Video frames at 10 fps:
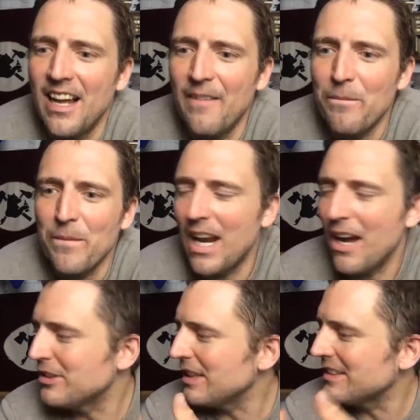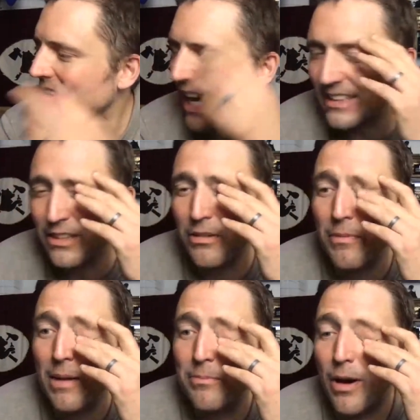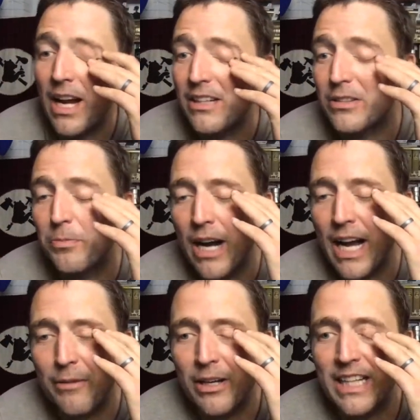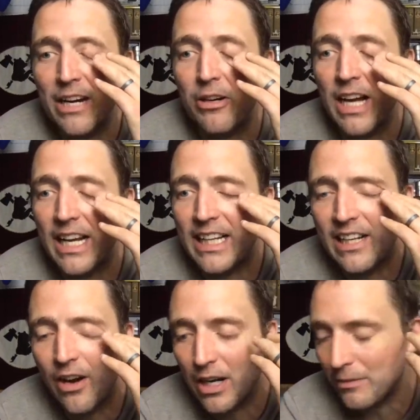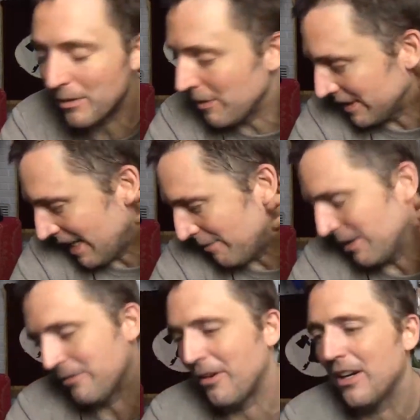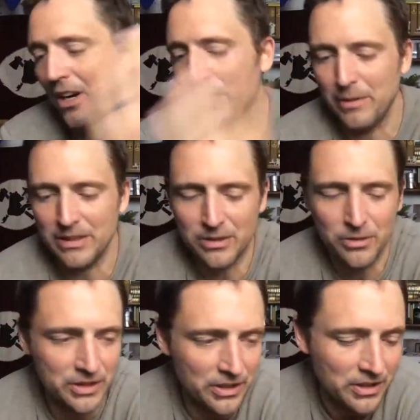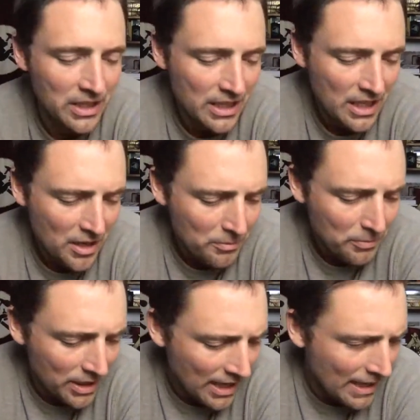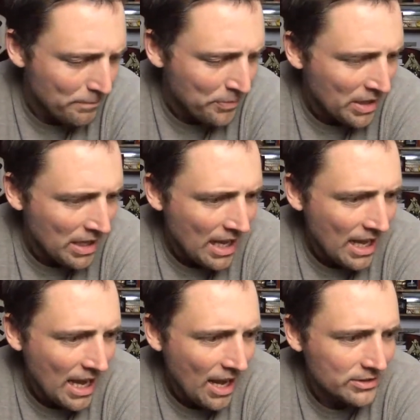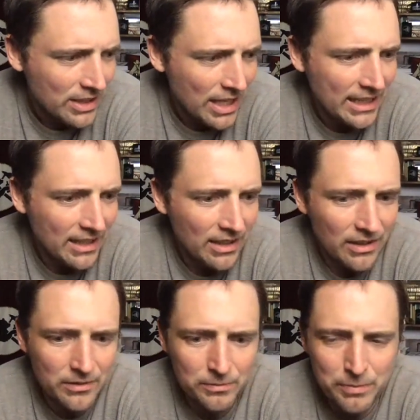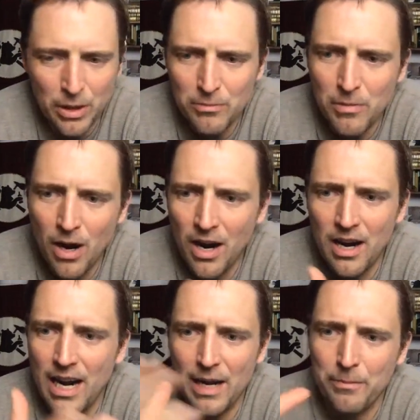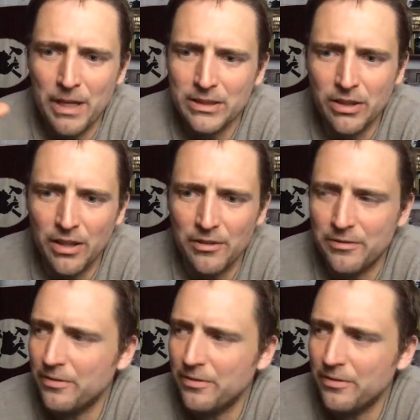And I was just texting with my buddy who's black about that. We're kind of getting an argument about that, but a fun argument. He's a cool dude. But I was like, Bill Maher had a picture of